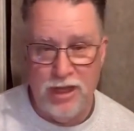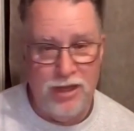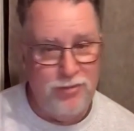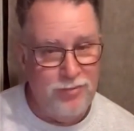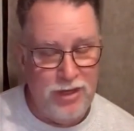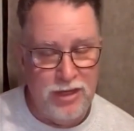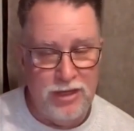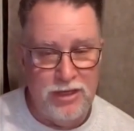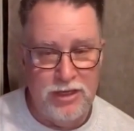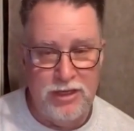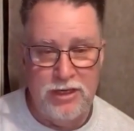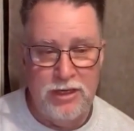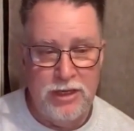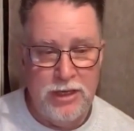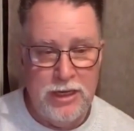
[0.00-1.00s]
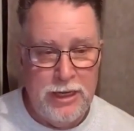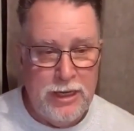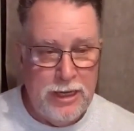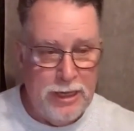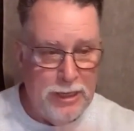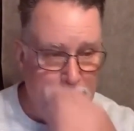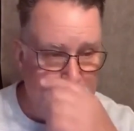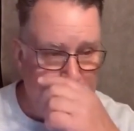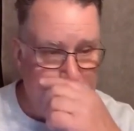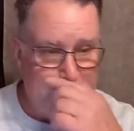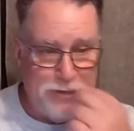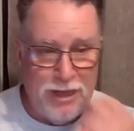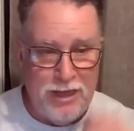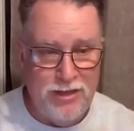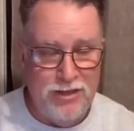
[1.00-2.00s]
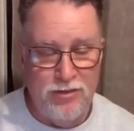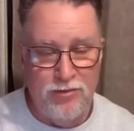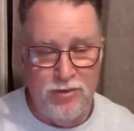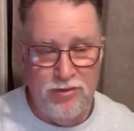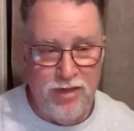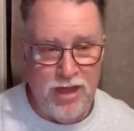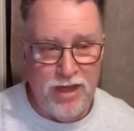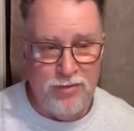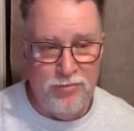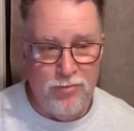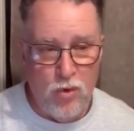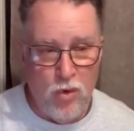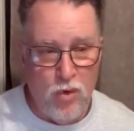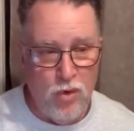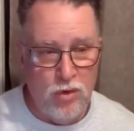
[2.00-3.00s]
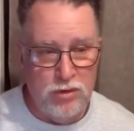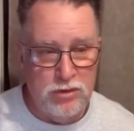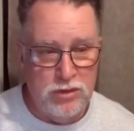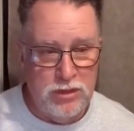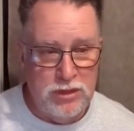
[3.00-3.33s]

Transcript: Amen. And and I'm going to say that we've had more